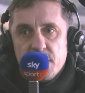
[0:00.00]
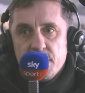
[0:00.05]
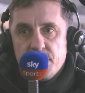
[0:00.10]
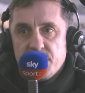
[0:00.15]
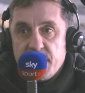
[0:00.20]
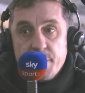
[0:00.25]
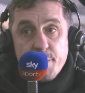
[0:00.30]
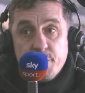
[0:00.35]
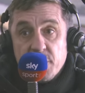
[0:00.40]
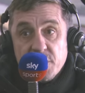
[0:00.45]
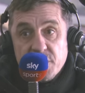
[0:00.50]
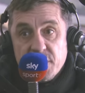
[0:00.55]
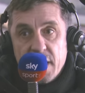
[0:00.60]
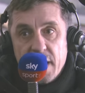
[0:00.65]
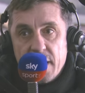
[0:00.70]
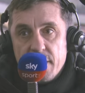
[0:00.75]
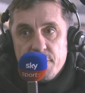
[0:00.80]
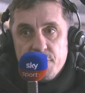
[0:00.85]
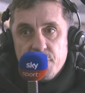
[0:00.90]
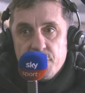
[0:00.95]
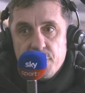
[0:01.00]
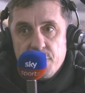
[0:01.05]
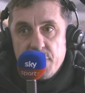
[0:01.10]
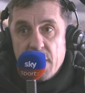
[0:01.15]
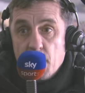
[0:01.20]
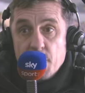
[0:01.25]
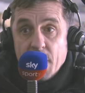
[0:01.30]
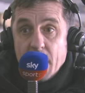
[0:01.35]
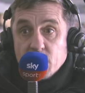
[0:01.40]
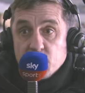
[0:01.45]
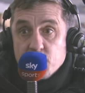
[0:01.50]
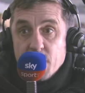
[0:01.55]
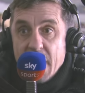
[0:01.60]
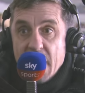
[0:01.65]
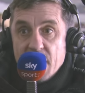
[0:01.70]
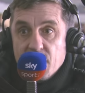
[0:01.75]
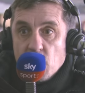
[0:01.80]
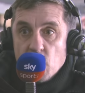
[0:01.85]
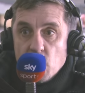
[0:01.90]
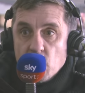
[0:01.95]
Simple as that. That was
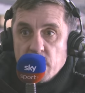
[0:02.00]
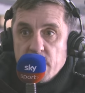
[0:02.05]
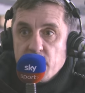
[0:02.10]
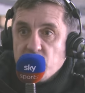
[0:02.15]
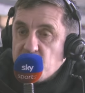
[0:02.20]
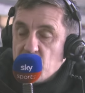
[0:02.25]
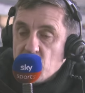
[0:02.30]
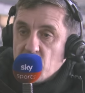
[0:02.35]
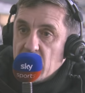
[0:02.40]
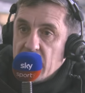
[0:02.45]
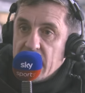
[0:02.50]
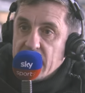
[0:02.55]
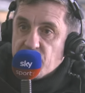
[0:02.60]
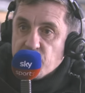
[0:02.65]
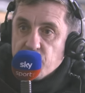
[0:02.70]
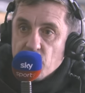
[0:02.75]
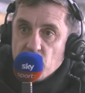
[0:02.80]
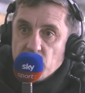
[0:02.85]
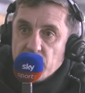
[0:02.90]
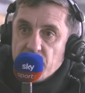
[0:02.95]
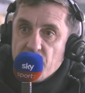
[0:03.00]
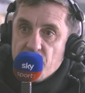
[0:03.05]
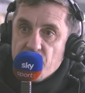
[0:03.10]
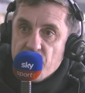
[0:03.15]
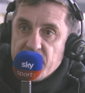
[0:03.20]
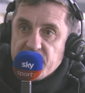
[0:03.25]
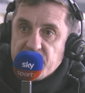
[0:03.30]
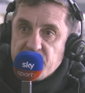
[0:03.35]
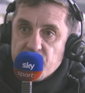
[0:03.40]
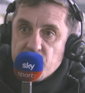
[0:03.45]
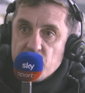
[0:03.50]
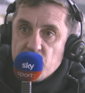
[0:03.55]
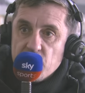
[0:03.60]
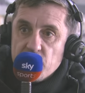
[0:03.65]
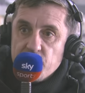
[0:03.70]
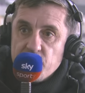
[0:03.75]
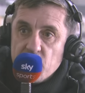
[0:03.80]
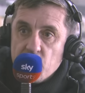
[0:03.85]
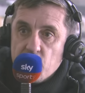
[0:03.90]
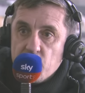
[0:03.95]
my rule. It was the other lad's rule in the dressing
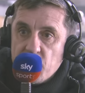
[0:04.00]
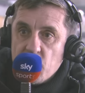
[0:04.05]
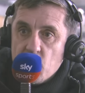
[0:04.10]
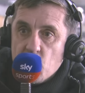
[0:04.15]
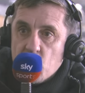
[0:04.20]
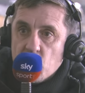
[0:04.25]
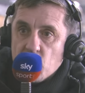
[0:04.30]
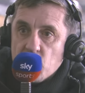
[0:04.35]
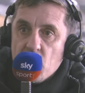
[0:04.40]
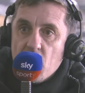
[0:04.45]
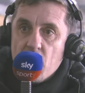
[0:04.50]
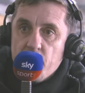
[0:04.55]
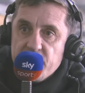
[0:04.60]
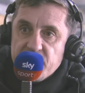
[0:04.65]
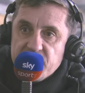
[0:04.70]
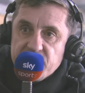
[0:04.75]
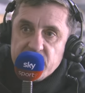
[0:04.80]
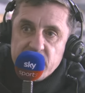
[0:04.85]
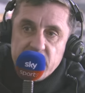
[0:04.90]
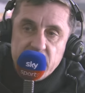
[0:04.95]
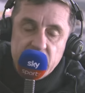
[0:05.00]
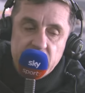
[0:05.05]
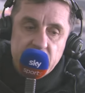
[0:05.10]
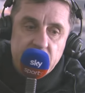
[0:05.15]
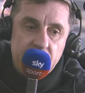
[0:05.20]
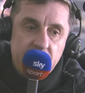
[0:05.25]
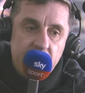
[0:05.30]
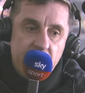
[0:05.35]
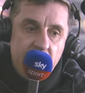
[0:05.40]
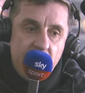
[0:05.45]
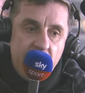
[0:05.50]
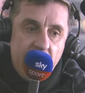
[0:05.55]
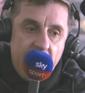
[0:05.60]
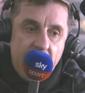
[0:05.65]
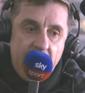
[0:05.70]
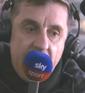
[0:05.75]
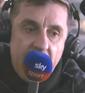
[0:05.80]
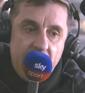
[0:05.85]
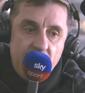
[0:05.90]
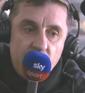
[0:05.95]
room. You could not be seen
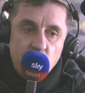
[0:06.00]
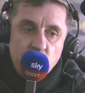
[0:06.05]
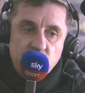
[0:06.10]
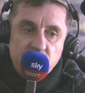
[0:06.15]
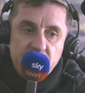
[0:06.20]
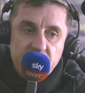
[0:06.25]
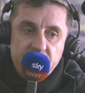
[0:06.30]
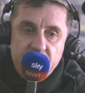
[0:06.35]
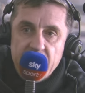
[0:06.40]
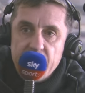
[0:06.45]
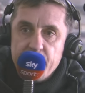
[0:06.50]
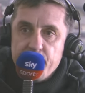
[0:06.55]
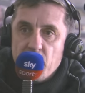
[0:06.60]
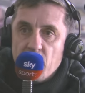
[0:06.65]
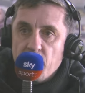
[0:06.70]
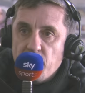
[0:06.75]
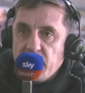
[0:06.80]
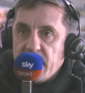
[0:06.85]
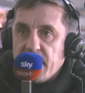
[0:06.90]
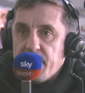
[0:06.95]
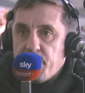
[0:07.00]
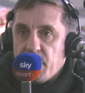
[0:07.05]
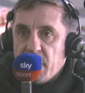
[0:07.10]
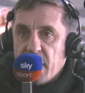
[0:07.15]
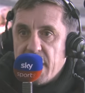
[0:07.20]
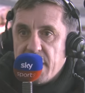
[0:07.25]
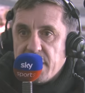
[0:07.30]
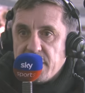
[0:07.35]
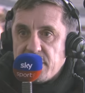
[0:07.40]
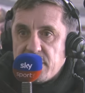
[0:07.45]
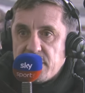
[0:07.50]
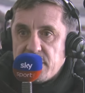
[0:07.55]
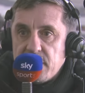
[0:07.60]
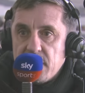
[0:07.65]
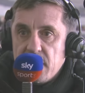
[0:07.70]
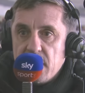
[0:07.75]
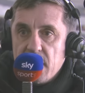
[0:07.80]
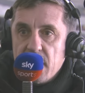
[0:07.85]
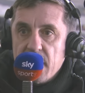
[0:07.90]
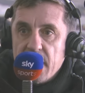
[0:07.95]
out in a public place
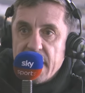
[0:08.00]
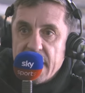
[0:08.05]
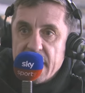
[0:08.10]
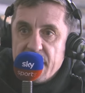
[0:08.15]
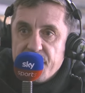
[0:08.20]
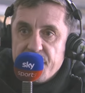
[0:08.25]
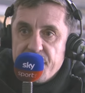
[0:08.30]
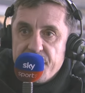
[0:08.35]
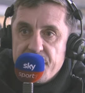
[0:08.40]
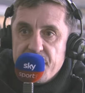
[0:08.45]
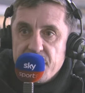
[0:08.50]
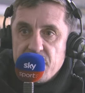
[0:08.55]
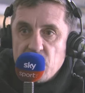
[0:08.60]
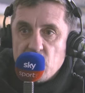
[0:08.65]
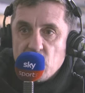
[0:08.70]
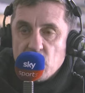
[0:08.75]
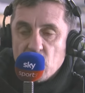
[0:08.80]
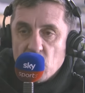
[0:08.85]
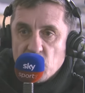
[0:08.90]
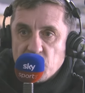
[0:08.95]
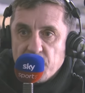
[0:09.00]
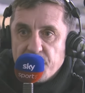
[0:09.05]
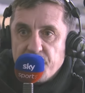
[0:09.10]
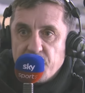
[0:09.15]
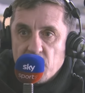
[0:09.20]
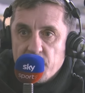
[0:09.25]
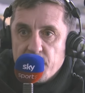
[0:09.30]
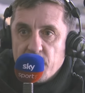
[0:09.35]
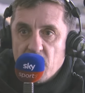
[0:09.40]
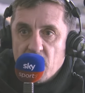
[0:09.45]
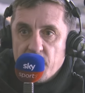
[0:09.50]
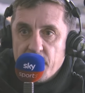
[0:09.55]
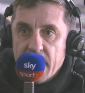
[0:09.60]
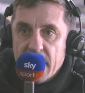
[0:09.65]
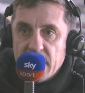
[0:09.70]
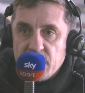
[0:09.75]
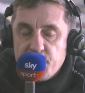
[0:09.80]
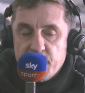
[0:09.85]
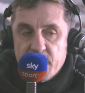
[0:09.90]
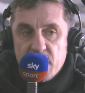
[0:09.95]
if you'd lost a football
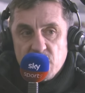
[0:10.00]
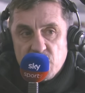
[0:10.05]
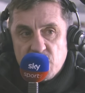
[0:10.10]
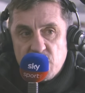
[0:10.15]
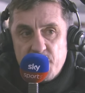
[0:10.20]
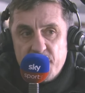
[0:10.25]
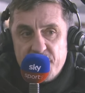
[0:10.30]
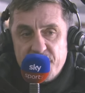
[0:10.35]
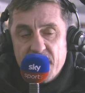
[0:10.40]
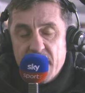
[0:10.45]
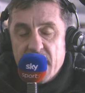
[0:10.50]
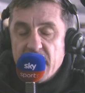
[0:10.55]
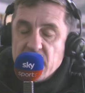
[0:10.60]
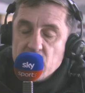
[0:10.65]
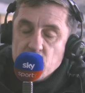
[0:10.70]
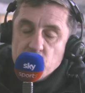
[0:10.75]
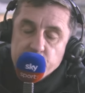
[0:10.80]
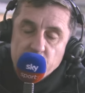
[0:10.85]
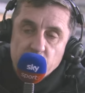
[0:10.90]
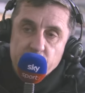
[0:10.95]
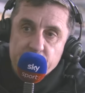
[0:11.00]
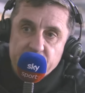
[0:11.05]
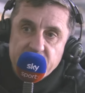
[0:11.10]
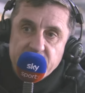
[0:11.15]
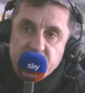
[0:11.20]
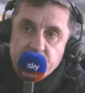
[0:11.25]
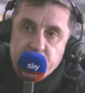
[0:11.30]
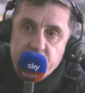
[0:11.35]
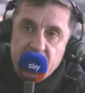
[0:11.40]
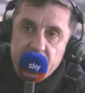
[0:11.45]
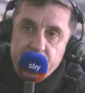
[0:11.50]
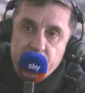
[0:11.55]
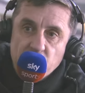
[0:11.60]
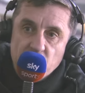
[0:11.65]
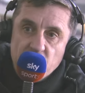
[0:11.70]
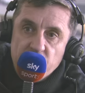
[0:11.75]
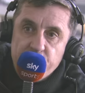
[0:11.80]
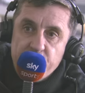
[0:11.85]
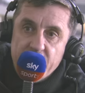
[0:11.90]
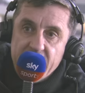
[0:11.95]
match. Because, to be fair, you would bump into people
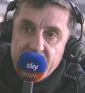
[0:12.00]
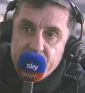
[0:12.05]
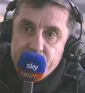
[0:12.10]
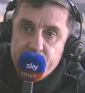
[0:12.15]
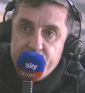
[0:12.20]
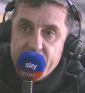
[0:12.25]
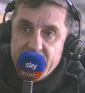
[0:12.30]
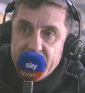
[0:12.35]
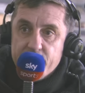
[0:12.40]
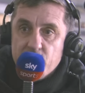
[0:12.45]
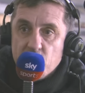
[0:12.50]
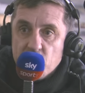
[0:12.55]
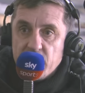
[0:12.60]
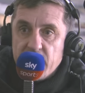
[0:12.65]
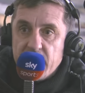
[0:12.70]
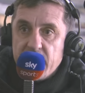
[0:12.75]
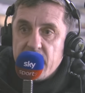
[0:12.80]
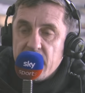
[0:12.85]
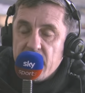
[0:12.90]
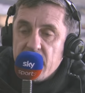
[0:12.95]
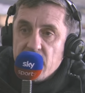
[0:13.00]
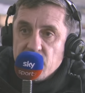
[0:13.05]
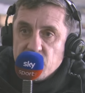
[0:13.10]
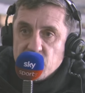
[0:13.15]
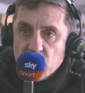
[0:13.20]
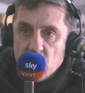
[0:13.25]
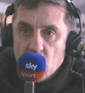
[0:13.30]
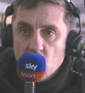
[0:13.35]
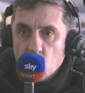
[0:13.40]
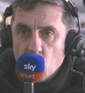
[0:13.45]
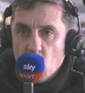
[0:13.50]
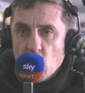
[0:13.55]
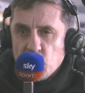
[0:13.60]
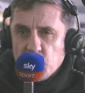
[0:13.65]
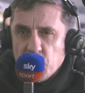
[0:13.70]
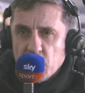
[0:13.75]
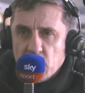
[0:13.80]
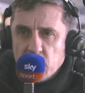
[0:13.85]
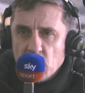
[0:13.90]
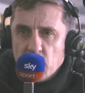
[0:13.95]
who've paid big money to go and
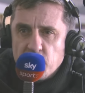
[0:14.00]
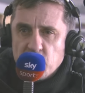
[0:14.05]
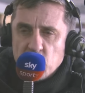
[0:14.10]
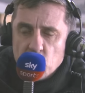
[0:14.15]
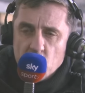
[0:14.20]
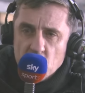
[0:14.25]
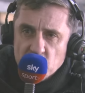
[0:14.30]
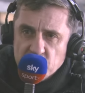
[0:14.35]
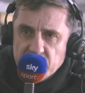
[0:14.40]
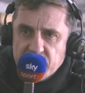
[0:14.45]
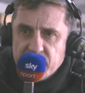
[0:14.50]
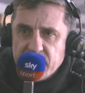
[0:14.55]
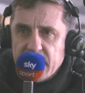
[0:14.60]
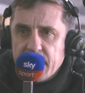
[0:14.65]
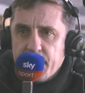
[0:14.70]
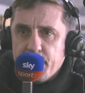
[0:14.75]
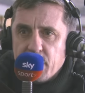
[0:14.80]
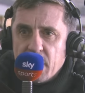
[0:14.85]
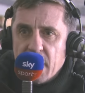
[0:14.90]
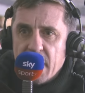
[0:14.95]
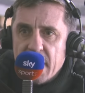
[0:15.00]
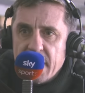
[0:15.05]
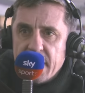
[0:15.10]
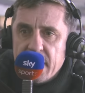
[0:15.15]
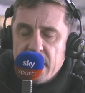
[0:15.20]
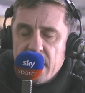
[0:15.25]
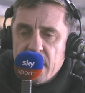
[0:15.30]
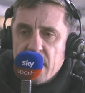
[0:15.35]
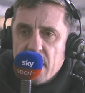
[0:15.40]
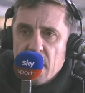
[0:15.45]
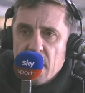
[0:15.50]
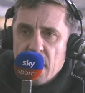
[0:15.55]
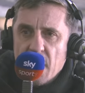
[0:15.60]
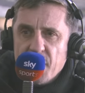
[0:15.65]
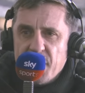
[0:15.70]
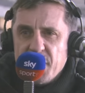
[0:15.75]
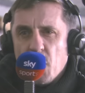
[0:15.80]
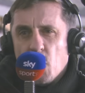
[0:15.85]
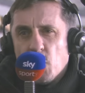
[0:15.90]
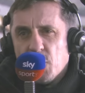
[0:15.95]
watch the club, to watch the team play,
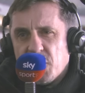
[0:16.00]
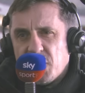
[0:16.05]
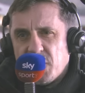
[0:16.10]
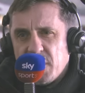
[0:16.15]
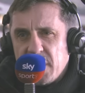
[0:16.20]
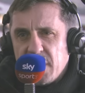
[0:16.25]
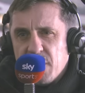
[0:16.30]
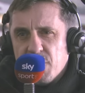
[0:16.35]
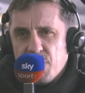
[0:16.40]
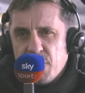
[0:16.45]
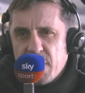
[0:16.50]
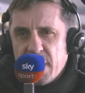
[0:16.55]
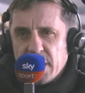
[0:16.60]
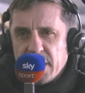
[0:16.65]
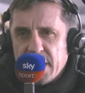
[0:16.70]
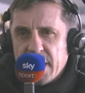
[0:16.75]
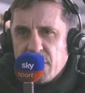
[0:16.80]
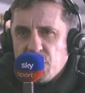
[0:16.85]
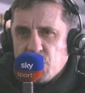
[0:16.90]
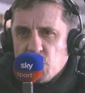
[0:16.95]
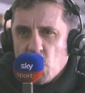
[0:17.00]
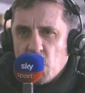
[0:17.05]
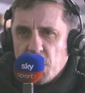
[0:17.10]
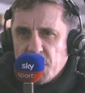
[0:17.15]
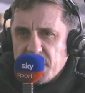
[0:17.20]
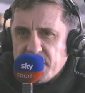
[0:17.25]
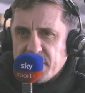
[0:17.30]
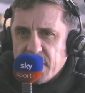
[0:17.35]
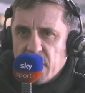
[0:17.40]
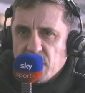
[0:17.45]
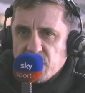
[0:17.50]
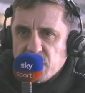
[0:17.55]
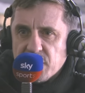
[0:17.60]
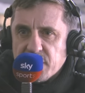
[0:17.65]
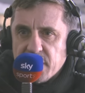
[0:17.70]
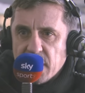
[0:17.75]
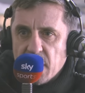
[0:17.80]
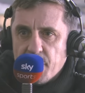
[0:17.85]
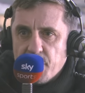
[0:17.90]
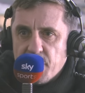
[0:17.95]
and they don't want to see you really enjoying yourselves and
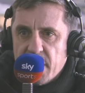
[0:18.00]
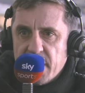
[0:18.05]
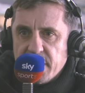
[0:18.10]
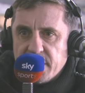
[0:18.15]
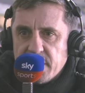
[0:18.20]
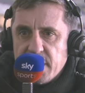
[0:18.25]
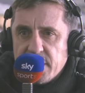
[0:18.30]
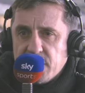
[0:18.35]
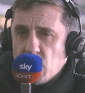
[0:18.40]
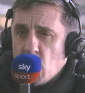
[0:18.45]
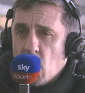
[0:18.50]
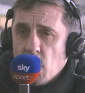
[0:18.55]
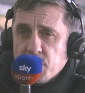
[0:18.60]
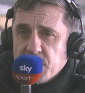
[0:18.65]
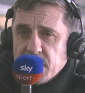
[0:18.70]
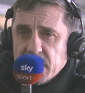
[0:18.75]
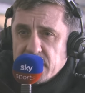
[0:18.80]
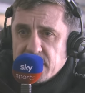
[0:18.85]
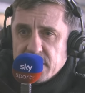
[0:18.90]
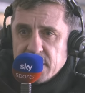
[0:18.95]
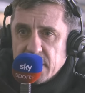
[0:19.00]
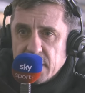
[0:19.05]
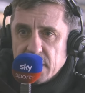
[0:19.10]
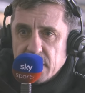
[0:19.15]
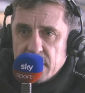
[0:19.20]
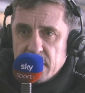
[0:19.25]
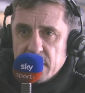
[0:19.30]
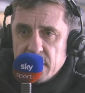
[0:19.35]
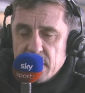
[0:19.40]
celebrating. It's an optics thing.